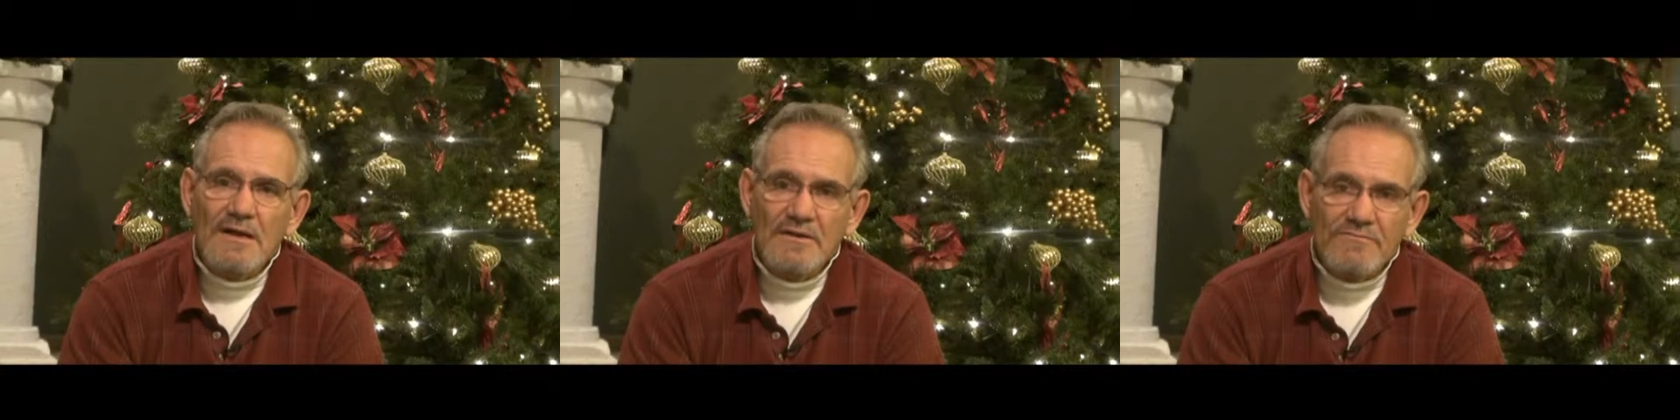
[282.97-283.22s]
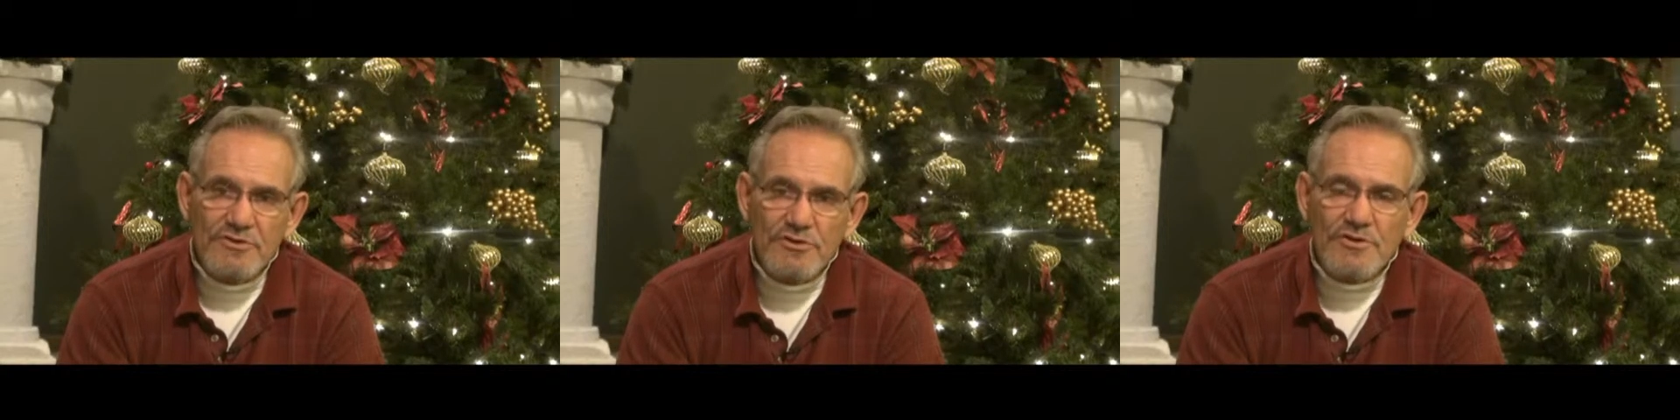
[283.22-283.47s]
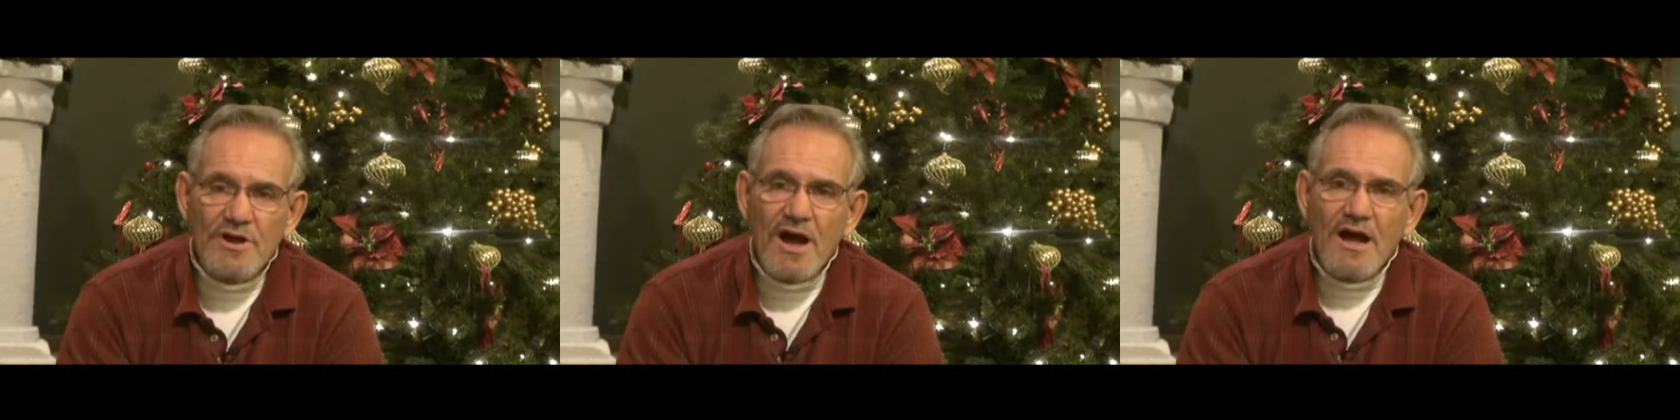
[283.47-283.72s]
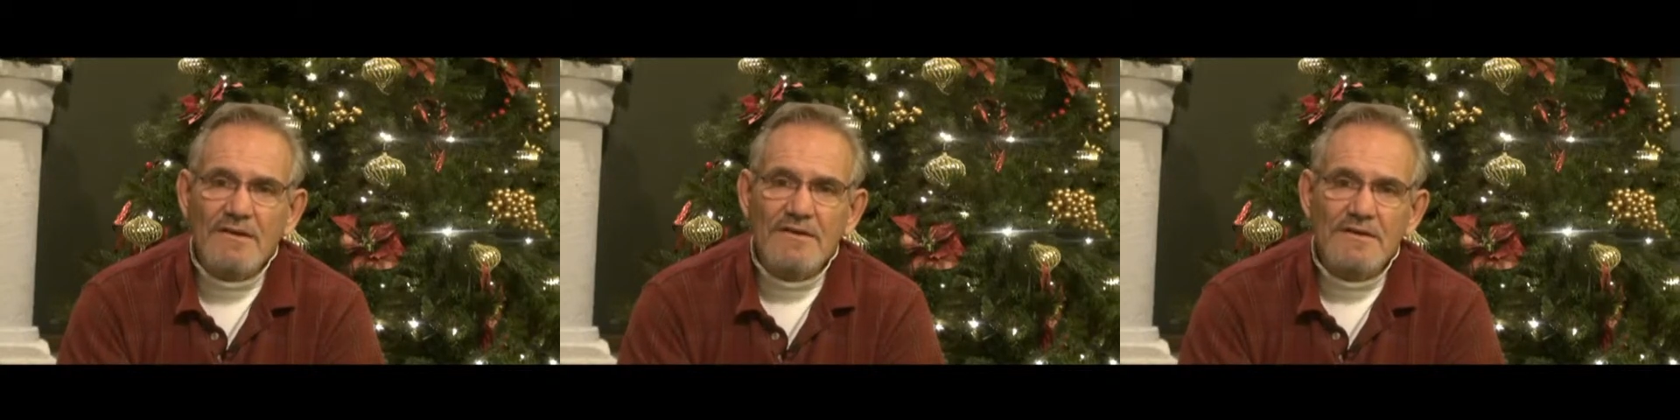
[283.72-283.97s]
of
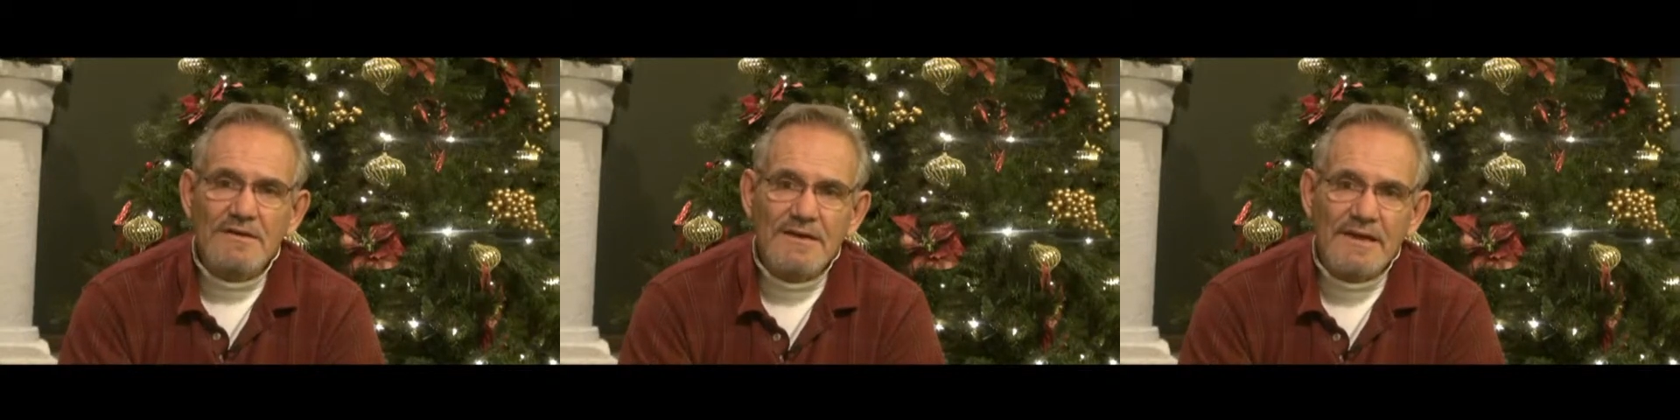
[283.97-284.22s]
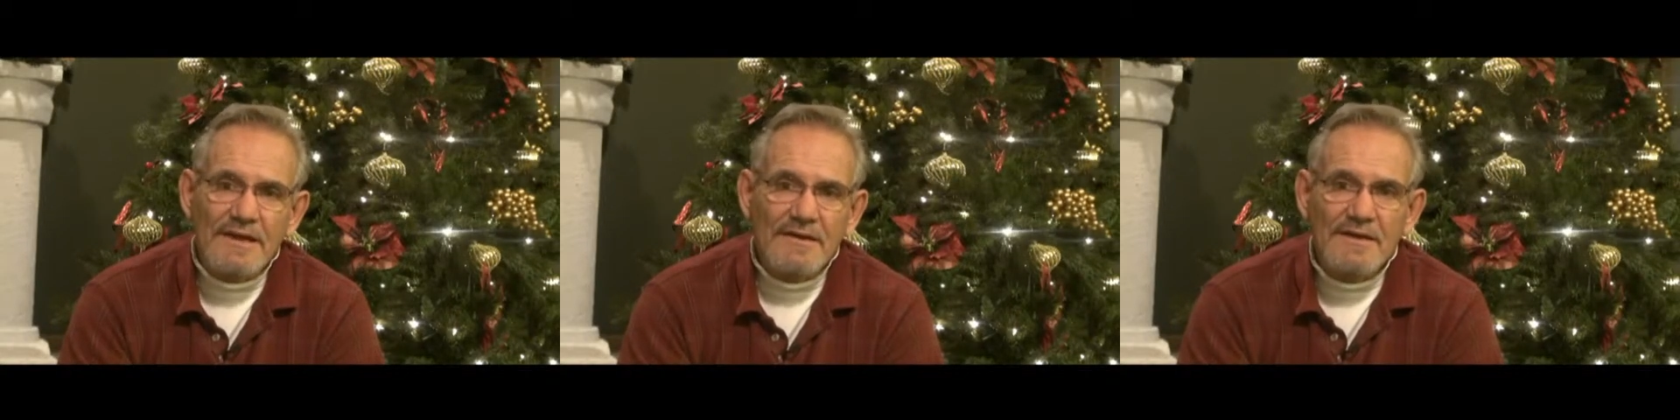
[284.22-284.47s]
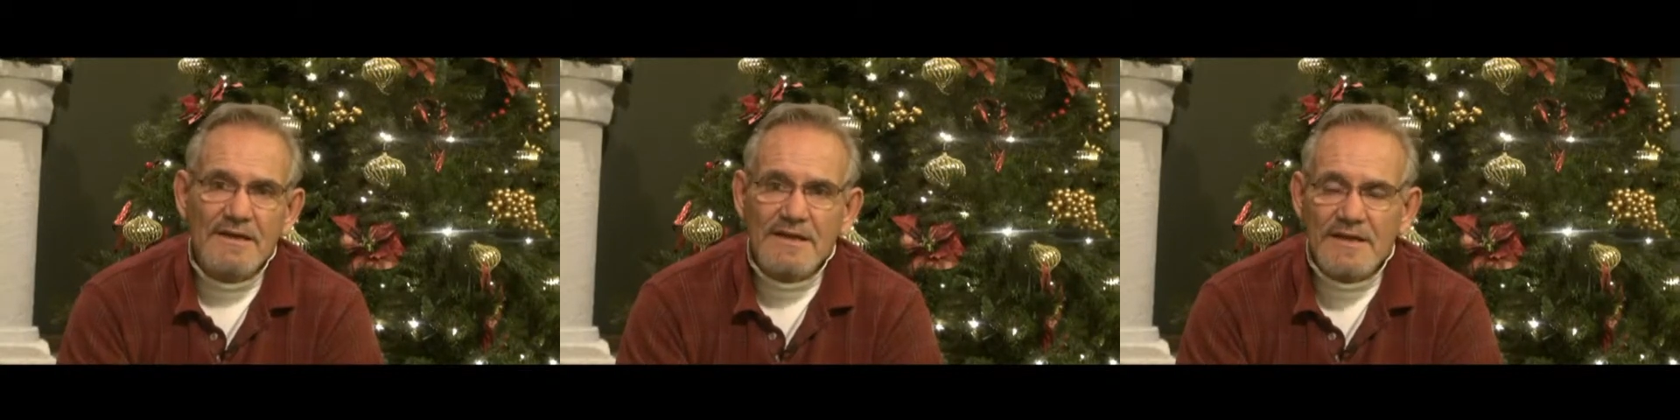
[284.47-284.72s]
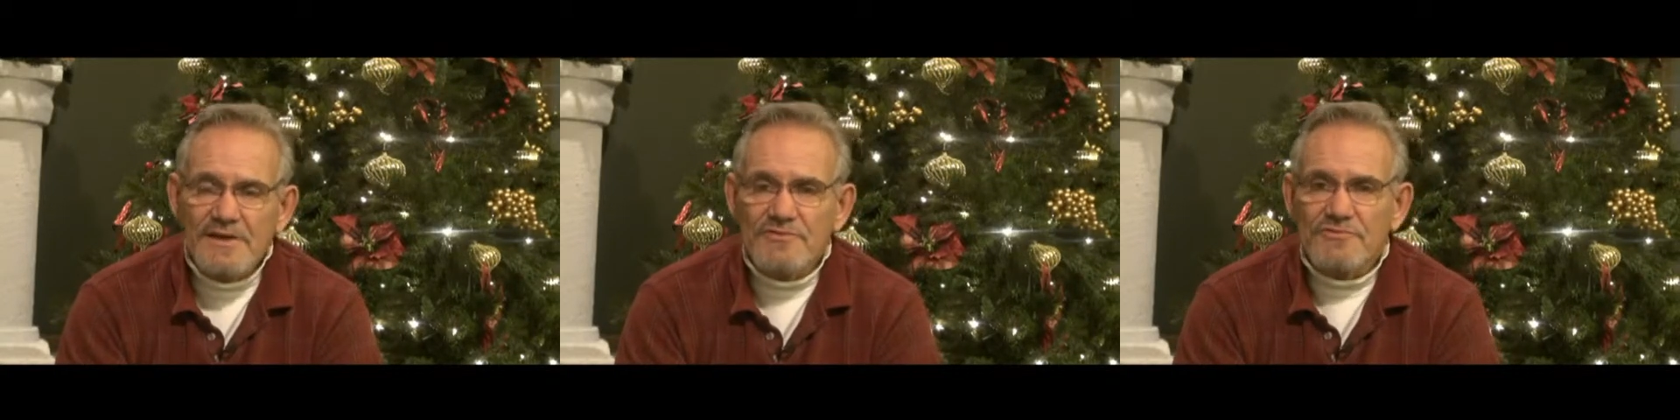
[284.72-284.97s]
Uganda and
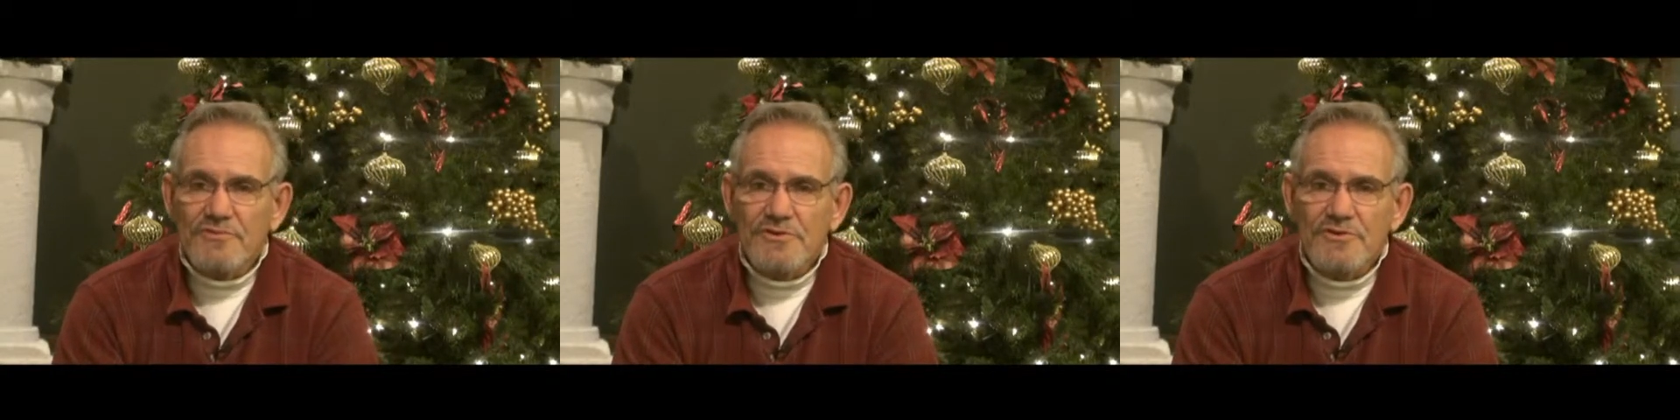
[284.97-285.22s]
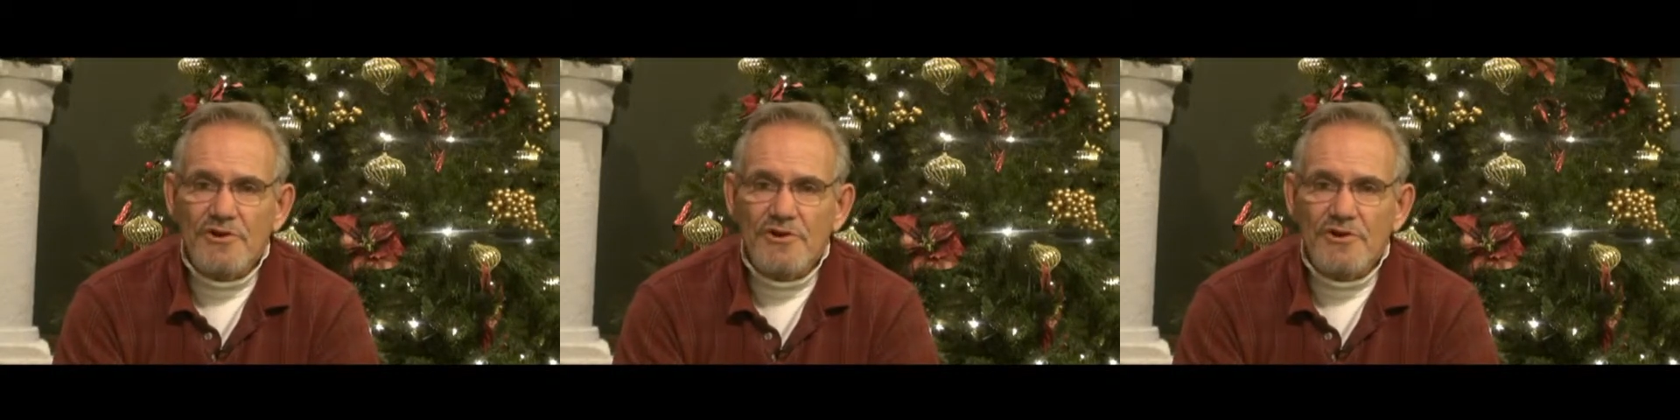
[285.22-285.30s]
Eastern